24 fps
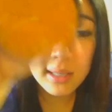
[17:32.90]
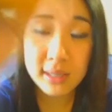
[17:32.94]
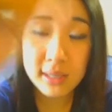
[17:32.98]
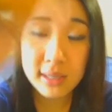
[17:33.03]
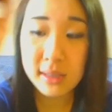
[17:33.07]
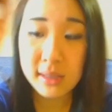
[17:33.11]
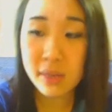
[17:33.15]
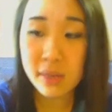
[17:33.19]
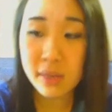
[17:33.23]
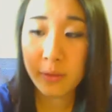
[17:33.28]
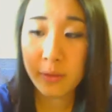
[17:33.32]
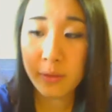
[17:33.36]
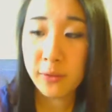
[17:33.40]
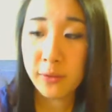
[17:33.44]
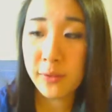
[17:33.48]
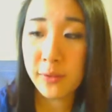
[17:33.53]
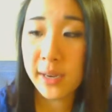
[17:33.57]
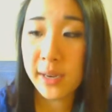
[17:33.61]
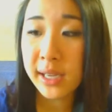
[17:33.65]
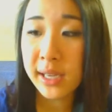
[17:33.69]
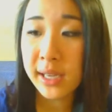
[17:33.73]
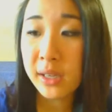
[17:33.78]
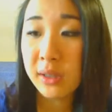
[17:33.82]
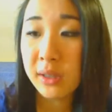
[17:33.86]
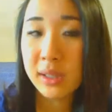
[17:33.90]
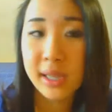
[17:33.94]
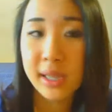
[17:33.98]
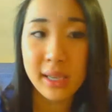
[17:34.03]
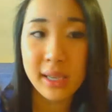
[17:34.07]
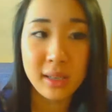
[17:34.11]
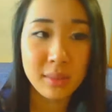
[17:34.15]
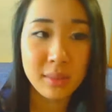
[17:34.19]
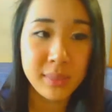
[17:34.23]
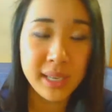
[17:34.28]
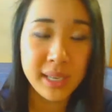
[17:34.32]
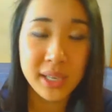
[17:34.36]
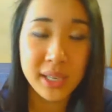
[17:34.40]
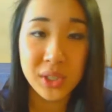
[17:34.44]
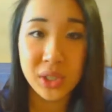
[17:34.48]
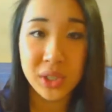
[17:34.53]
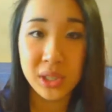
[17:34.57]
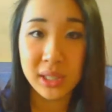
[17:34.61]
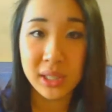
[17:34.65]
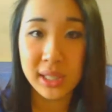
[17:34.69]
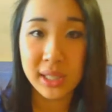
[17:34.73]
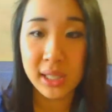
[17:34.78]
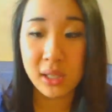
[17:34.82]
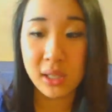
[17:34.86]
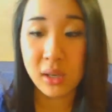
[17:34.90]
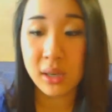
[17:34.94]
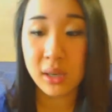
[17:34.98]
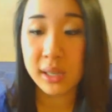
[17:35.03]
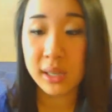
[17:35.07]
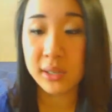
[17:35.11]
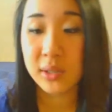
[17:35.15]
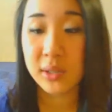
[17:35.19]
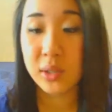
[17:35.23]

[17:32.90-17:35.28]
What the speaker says: is the final item I actually got.